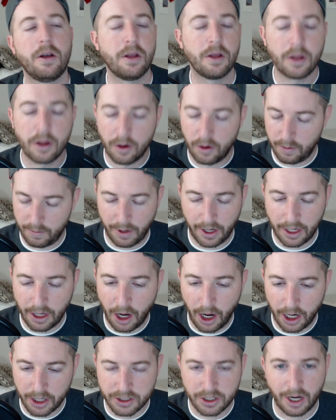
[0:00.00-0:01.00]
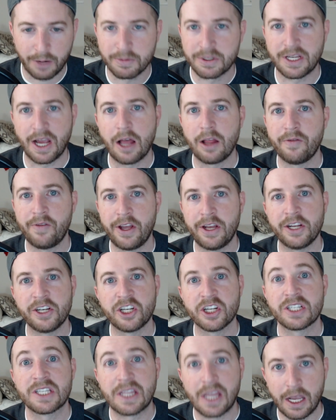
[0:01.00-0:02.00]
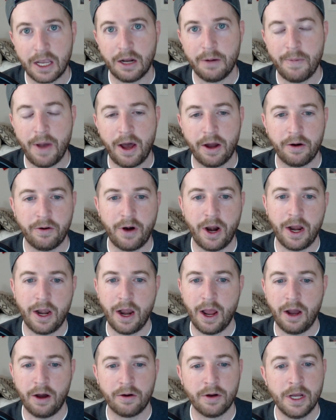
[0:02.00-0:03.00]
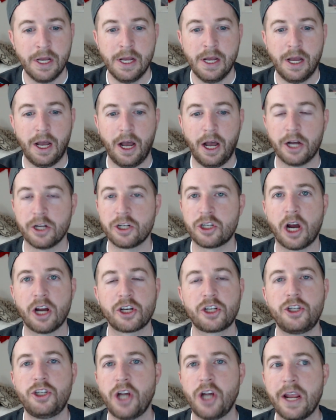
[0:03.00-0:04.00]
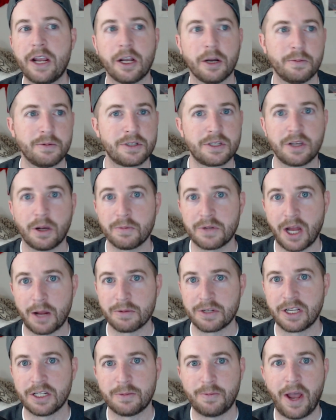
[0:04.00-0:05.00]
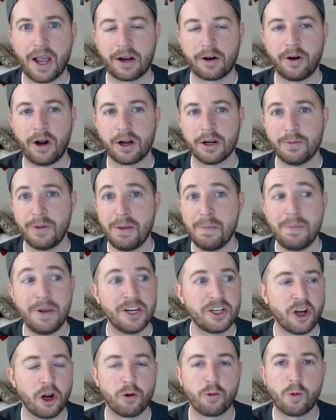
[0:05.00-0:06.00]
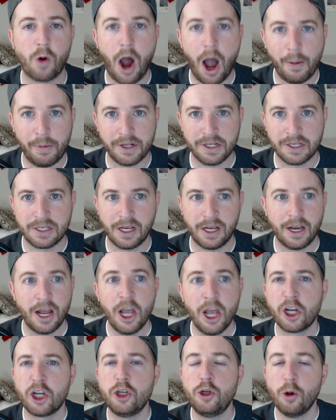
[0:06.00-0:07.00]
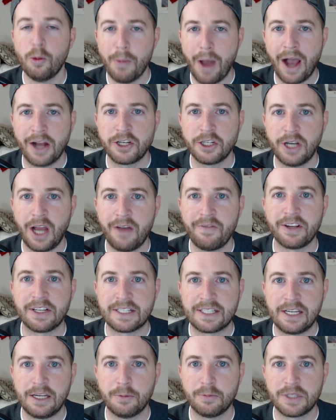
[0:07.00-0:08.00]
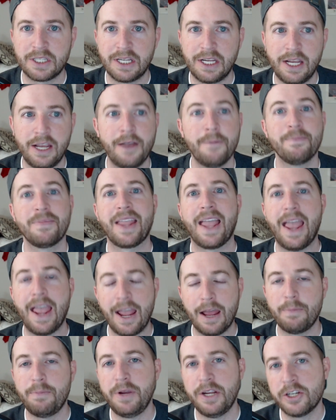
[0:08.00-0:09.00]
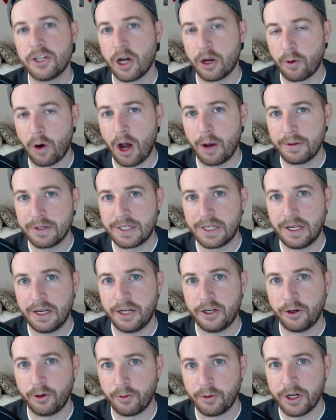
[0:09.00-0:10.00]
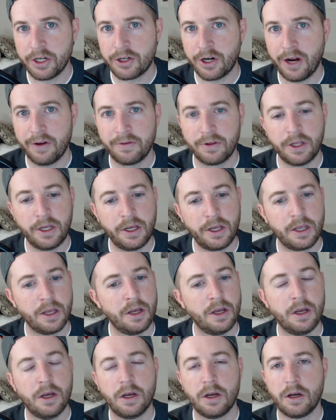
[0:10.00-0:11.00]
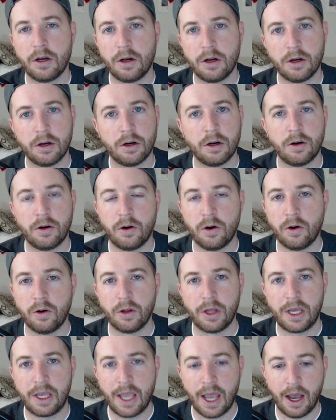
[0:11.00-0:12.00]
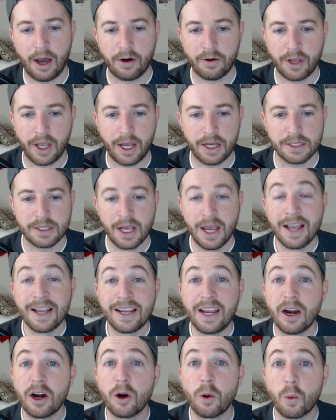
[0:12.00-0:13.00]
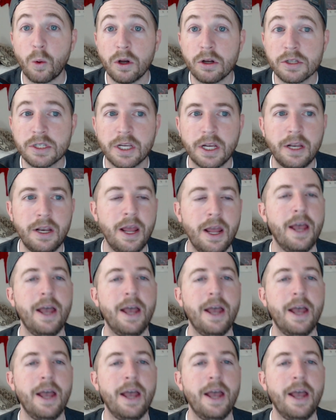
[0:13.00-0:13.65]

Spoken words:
oh my gosh, I'm salivating just thinking about it right now. Josh Jacobs sometimes gets back around to me. Bijan Robinson. Could you imagine having CMC and Bijan Robinson in your redraft league? Oh, holy cow, guys. Garrett Wilson